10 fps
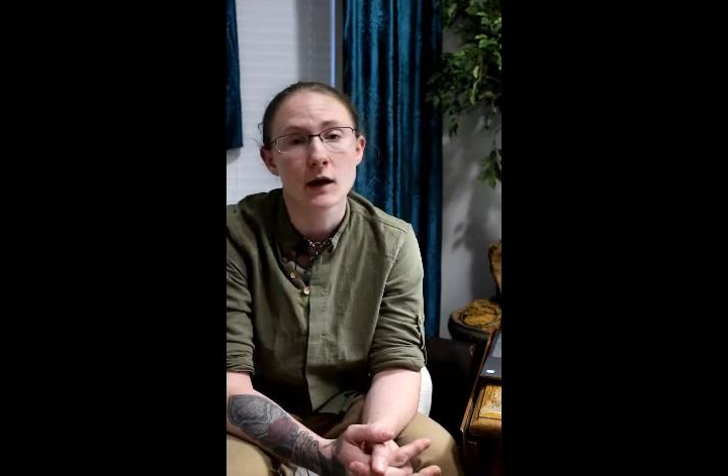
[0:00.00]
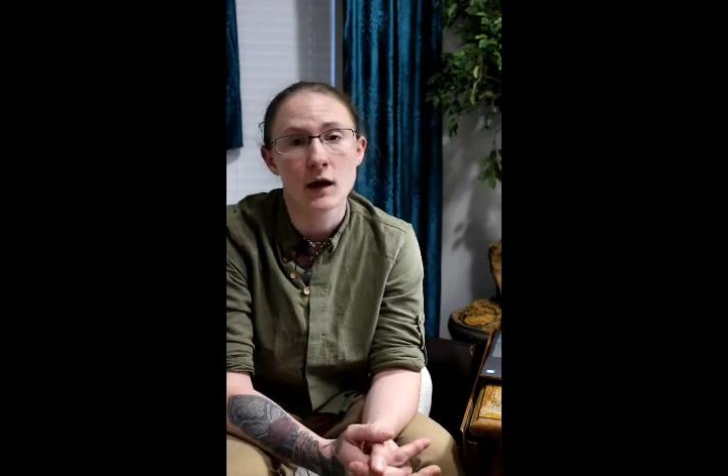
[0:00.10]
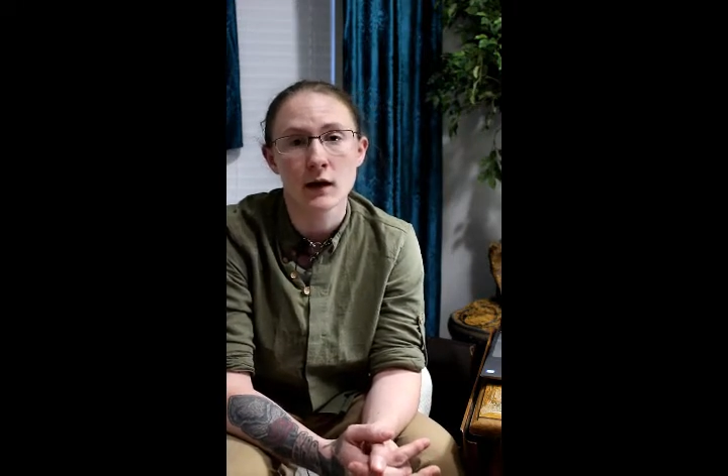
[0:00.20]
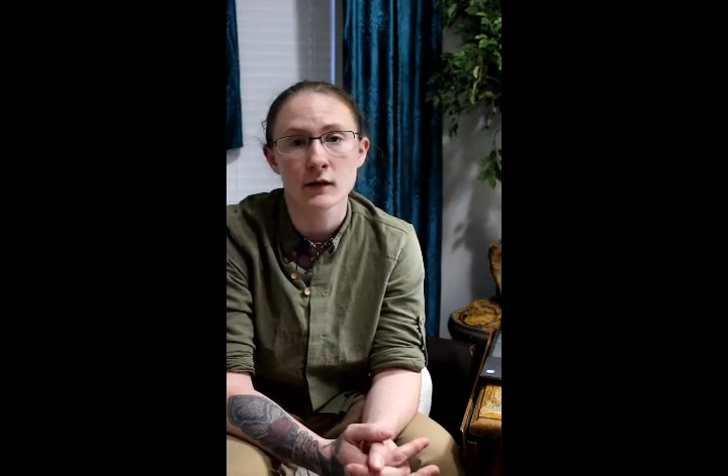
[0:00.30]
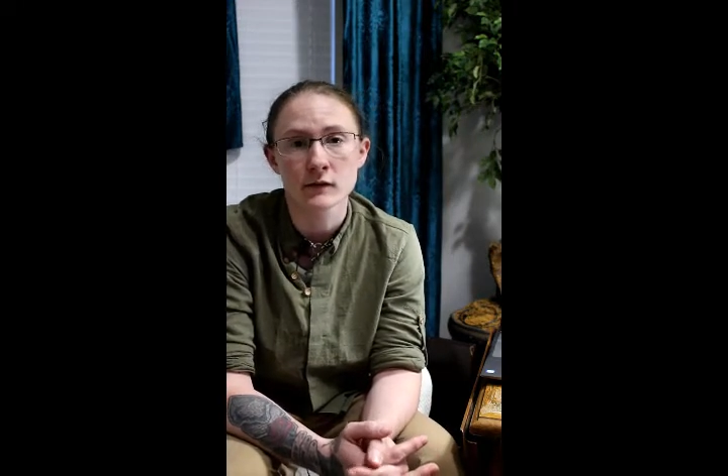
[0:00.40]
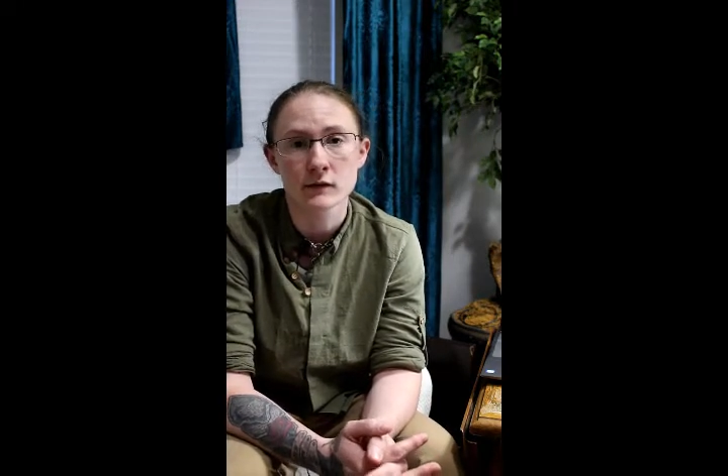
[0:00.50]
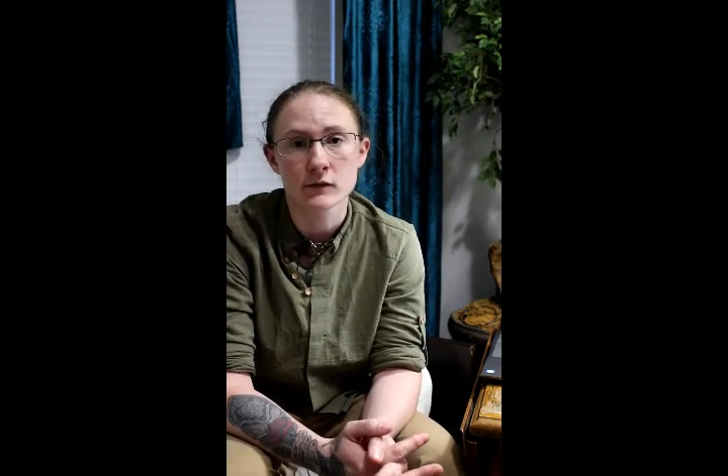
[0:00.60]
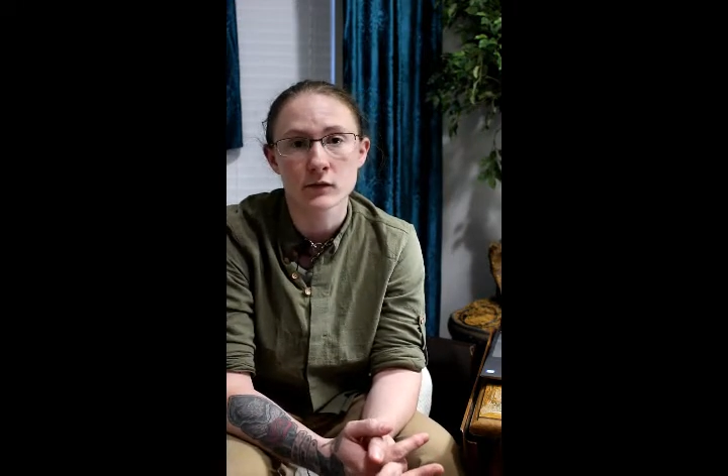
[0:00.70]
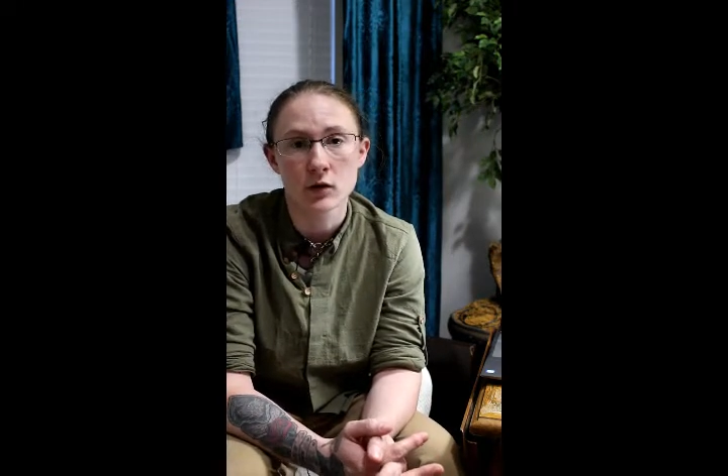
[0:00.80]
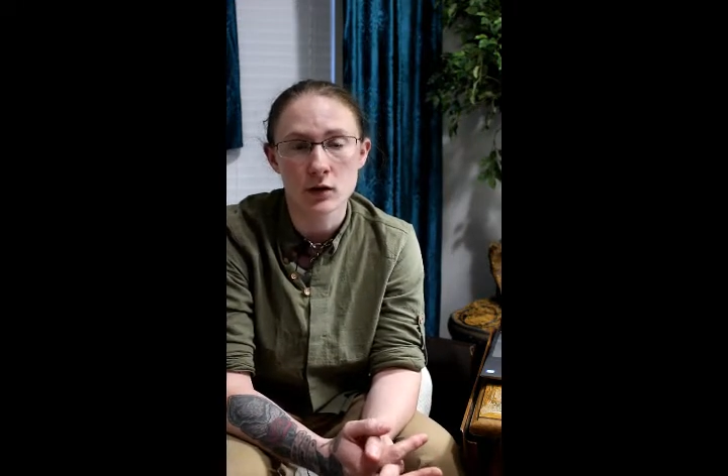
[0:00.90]
as
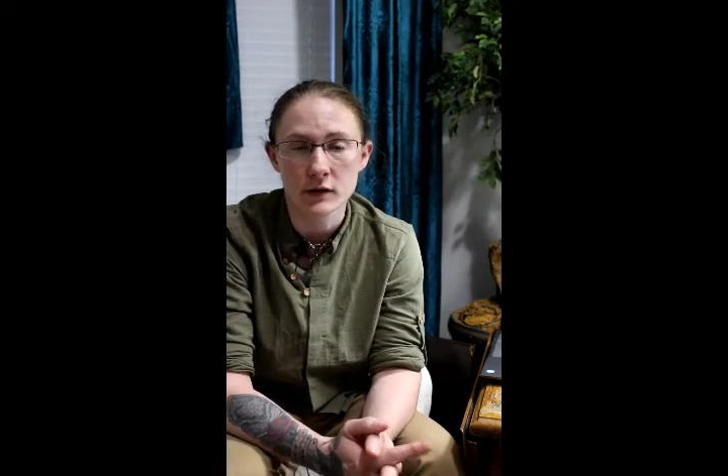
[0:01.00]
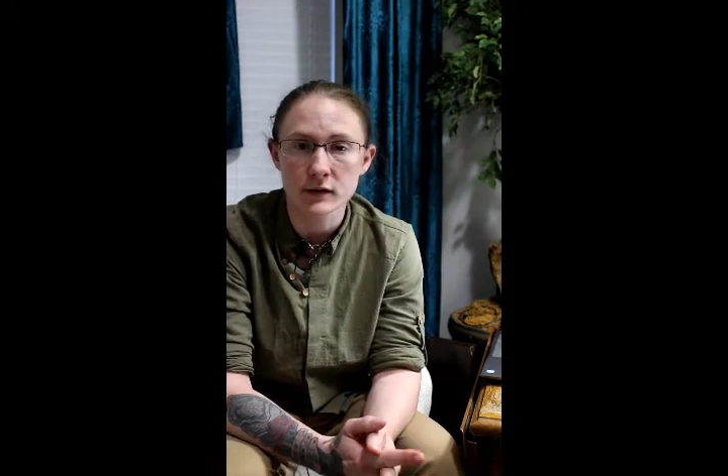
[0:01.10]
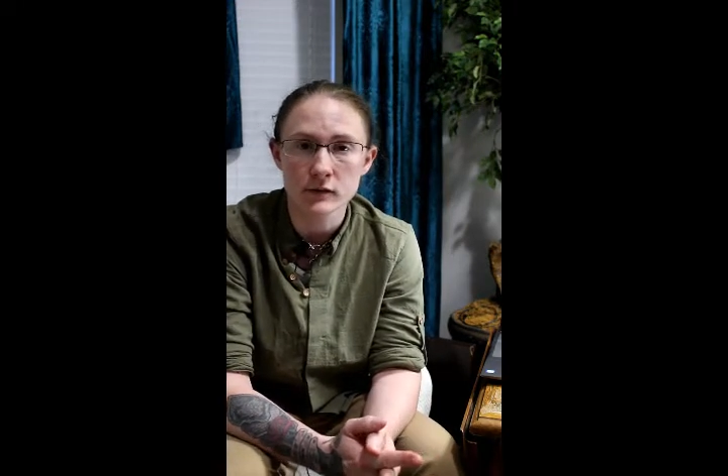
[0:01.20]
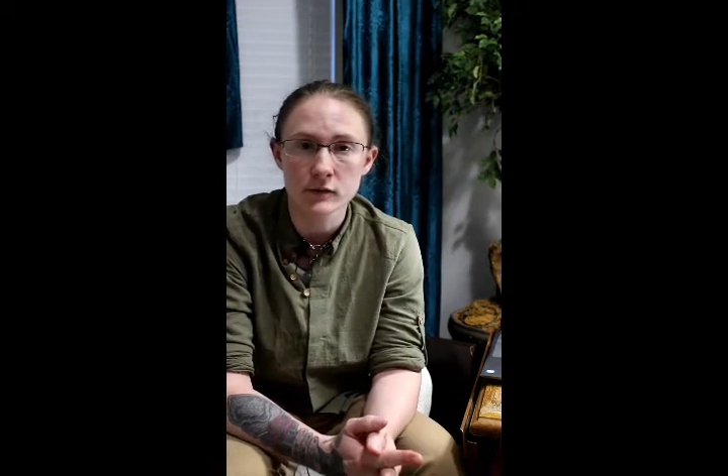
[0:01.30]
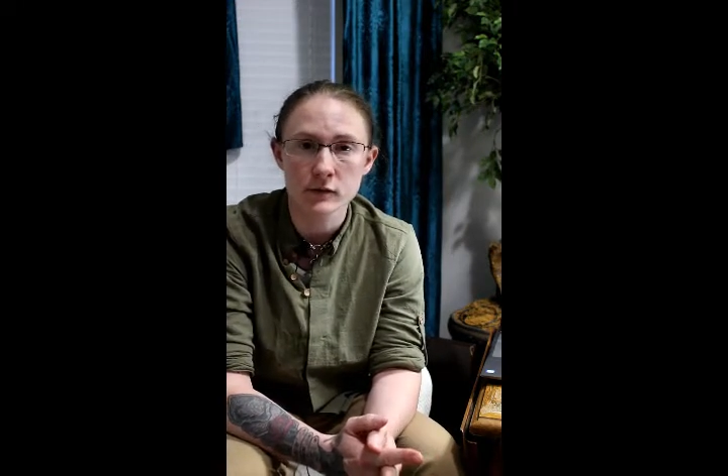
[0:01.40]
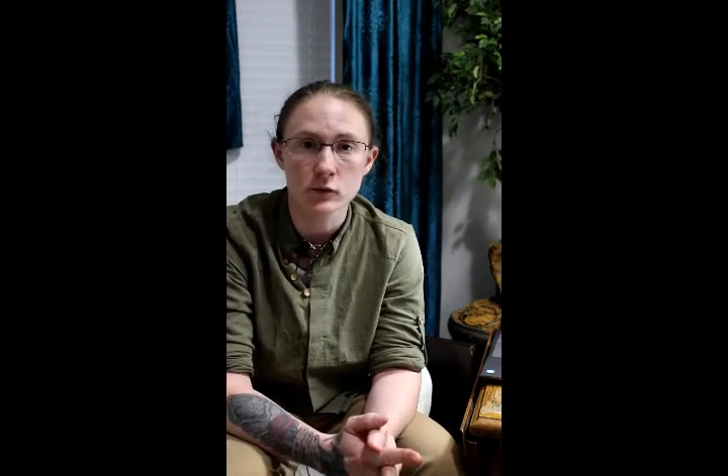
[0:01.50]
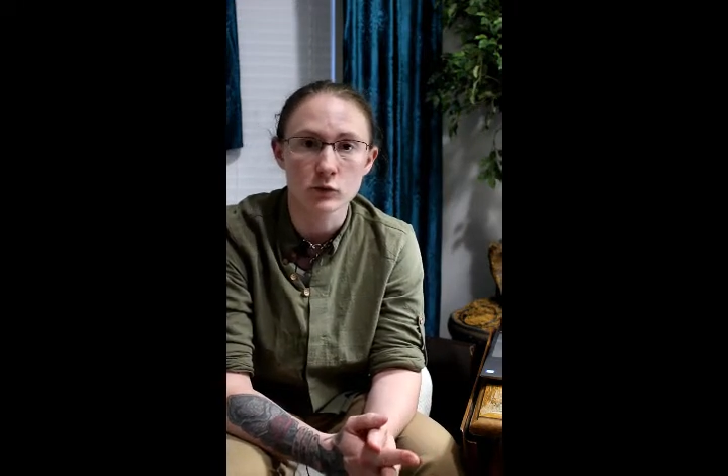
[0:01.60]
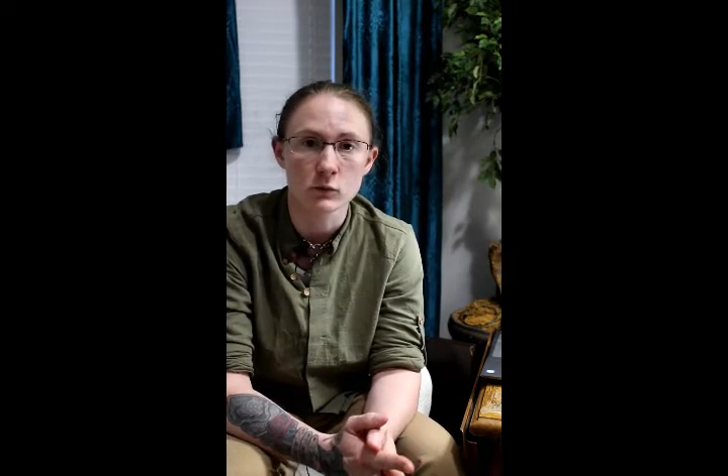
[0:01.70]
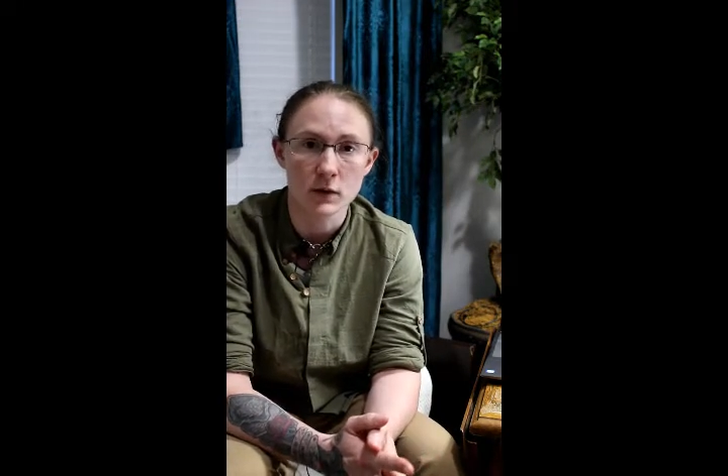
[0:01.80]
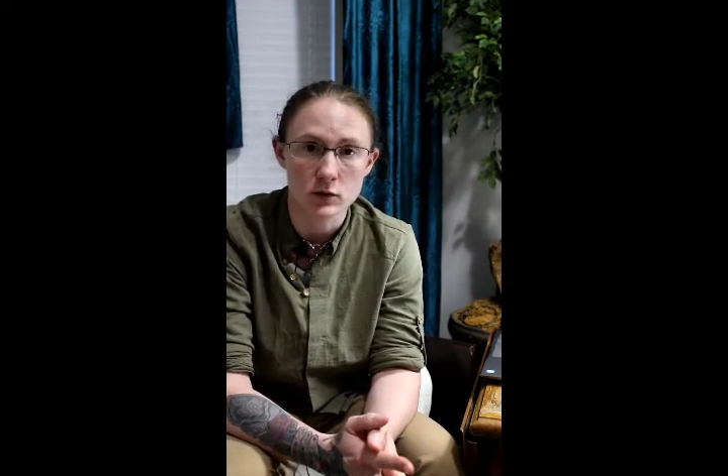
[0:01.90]
guardians
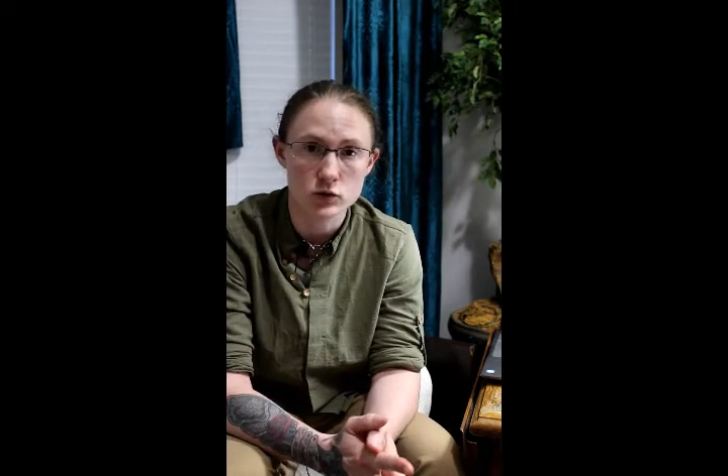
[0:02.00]
to make